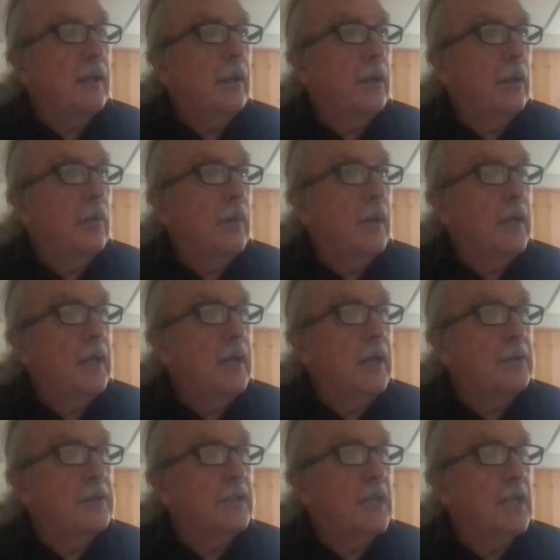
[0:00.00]
right
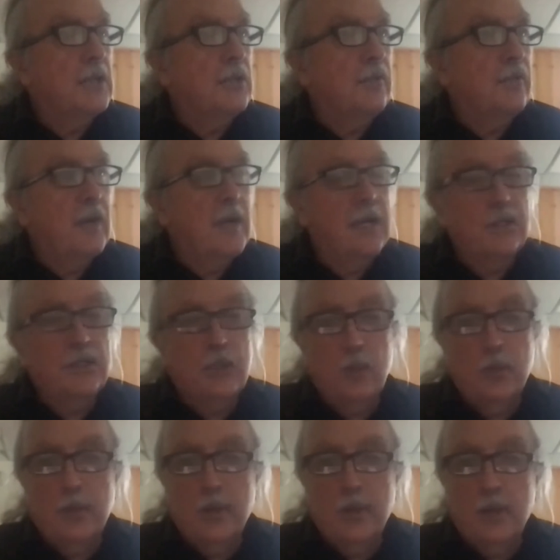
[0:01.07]
now, scheduled for
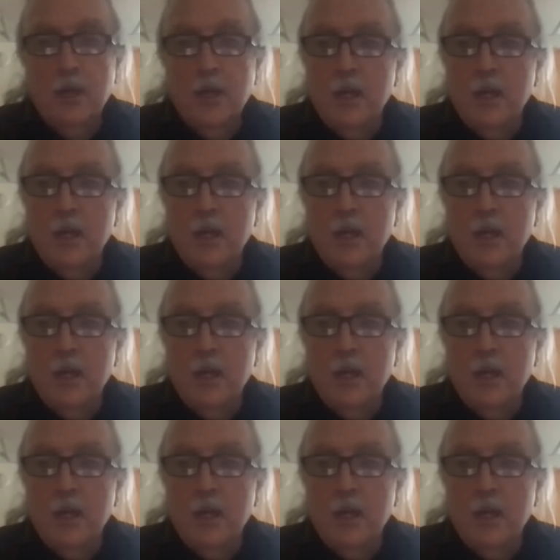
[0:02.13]
October,